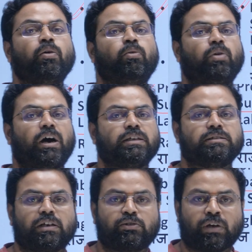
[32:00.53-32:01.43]
was
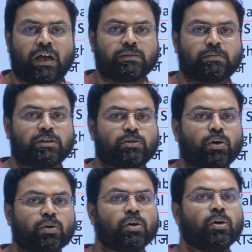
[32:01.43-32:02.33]
Raghunath
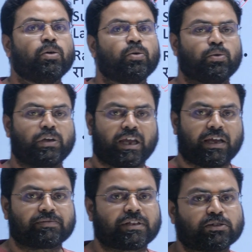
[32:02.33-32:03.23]
Mehto, who
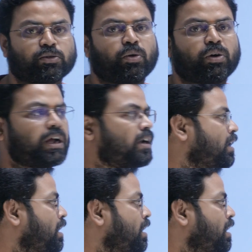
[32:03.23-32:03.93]
gave the slogan